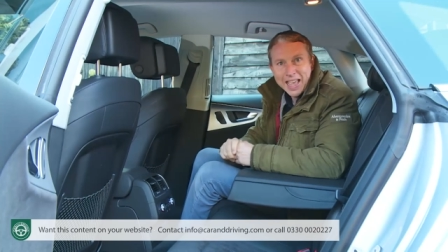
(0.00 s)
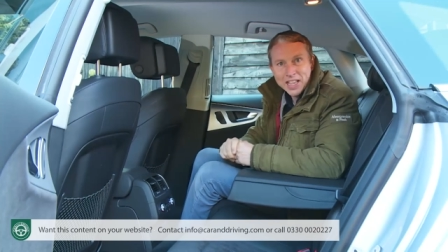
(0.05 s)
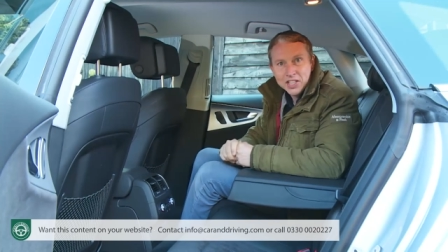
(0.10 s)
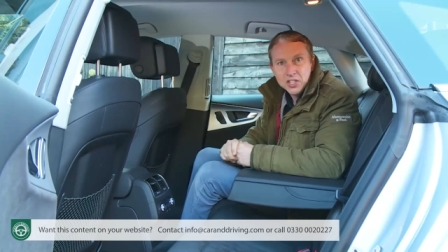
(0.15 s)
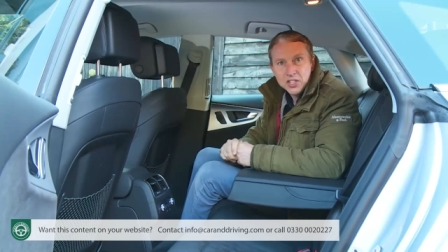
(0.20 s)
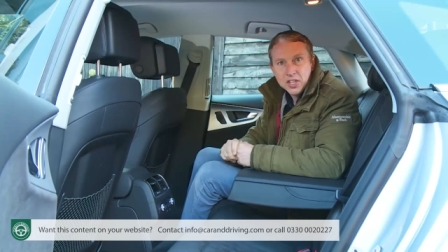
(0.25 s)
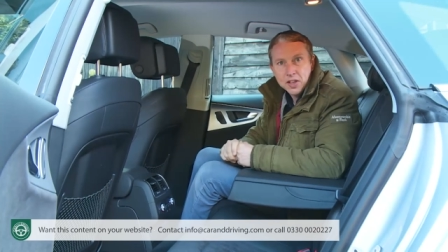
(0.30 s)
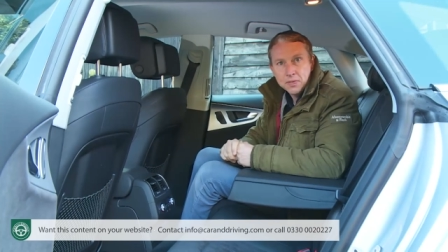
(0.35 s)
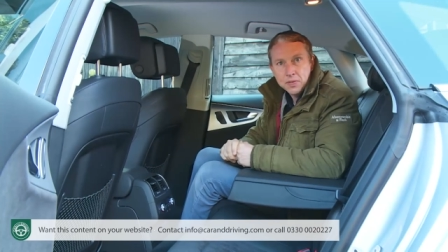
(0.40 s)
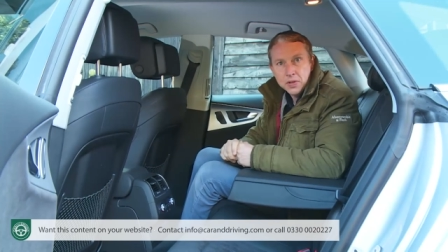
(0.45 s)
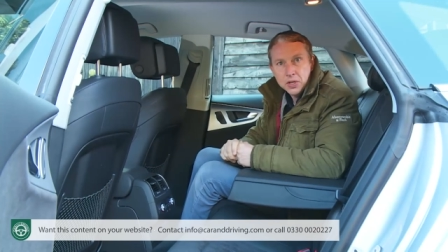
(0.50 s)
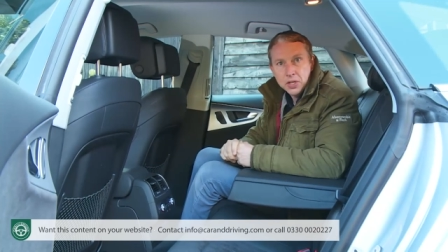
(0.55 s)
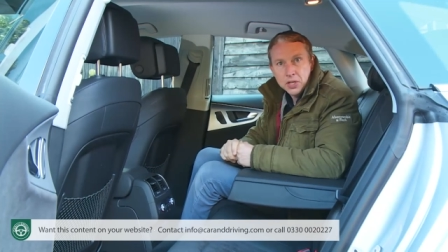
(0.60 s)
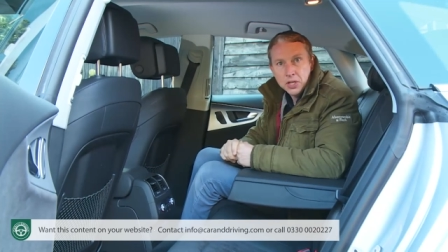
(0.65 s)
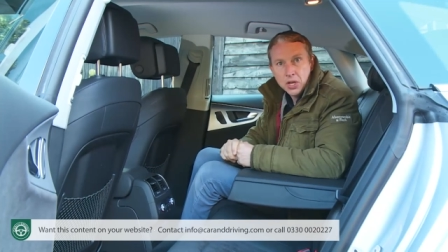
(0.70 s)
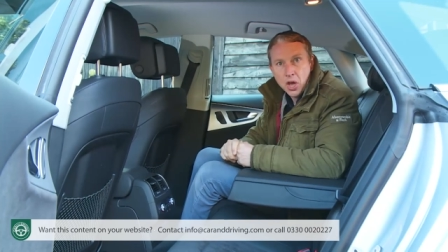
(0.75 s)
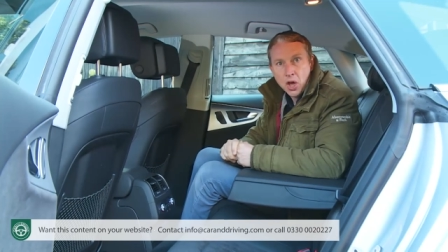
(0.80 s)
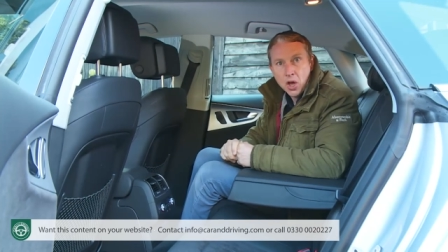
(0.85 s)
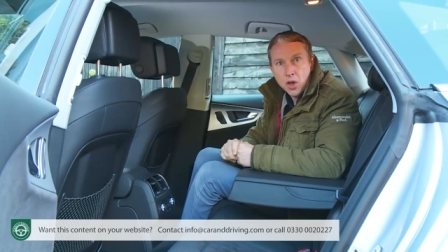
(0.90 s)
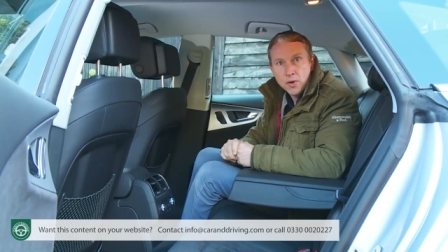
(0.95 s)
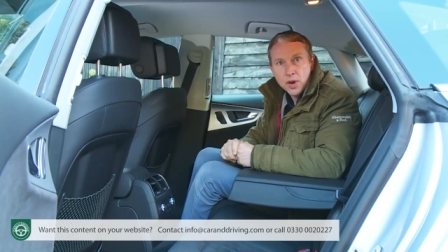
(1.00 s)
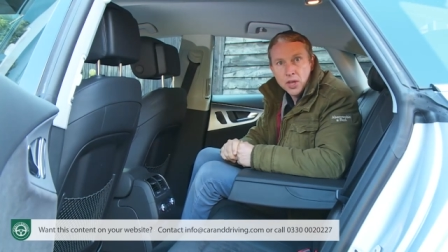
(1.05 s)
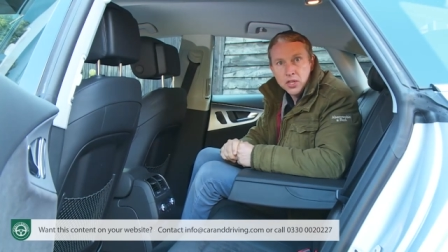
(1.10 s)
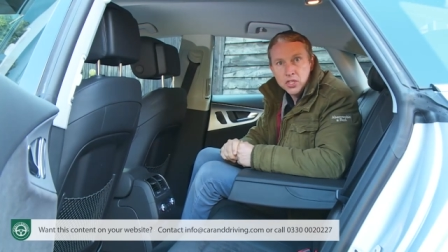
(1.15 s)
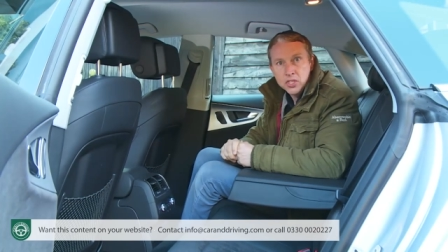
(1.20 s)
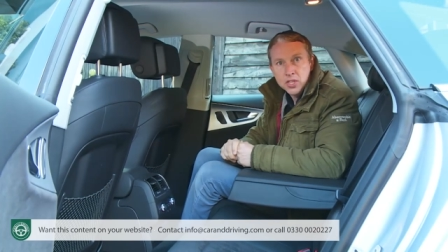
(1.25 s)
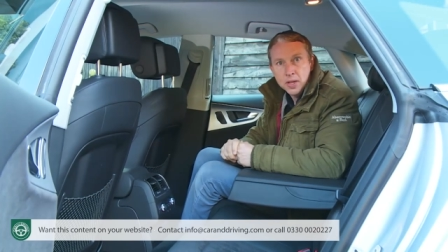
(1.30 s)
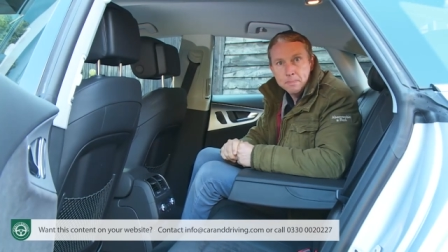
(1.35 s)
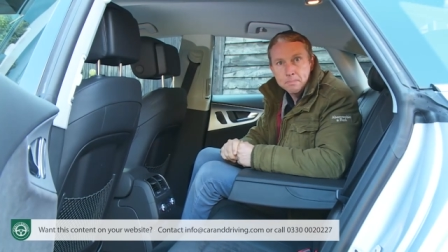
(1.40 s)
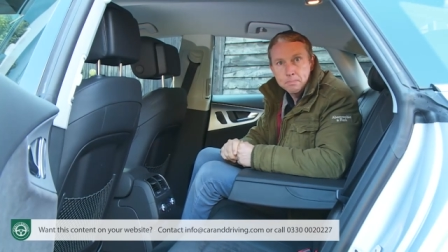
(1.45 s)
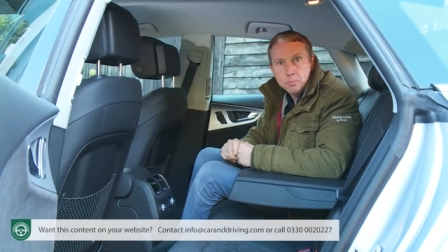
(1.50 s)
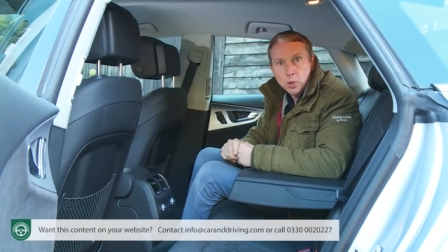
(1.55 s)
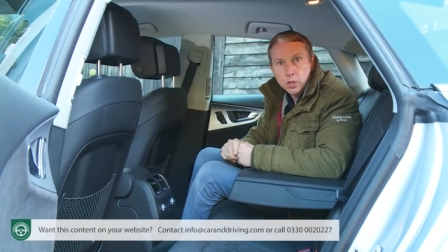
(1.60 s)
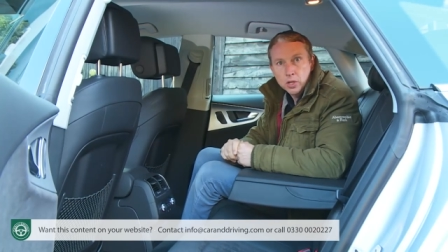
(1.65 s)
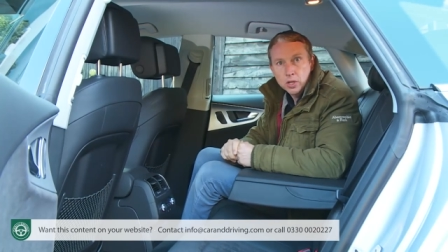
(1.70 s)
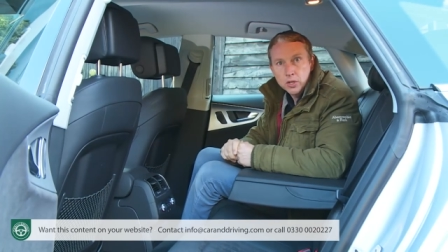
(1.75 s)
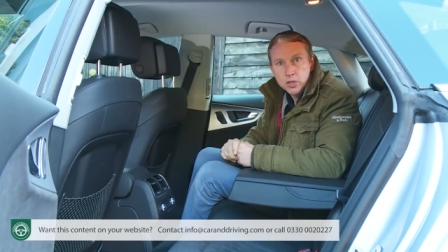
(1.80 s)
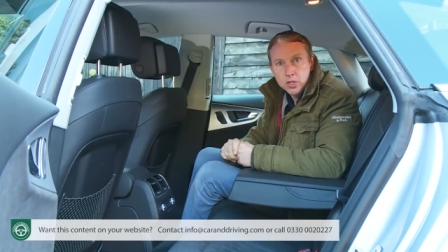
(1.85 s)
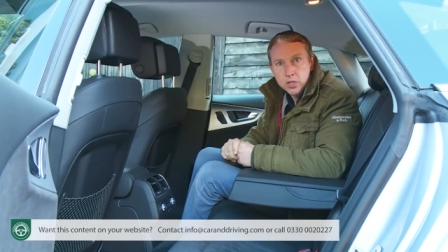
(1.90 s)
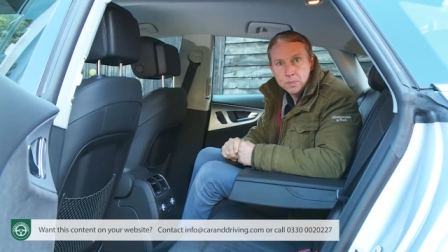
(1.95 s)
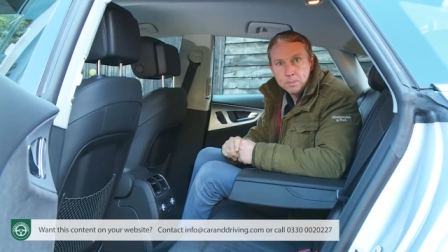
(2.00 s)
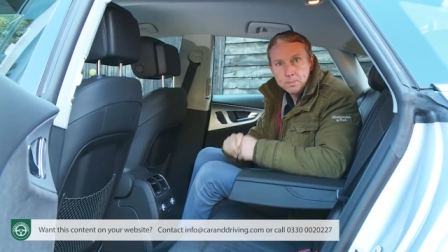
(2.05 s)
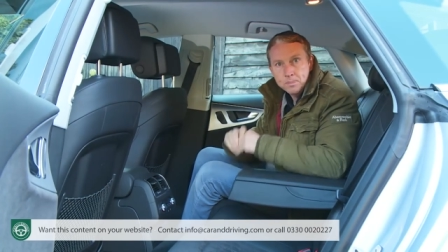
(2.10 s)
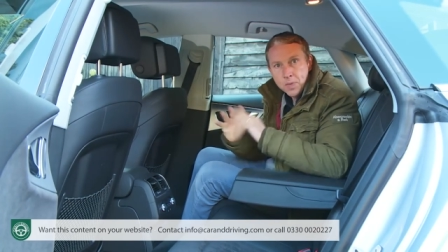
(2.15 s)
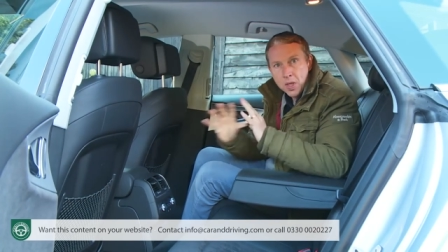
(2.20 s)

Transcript: S7 and RS7 models.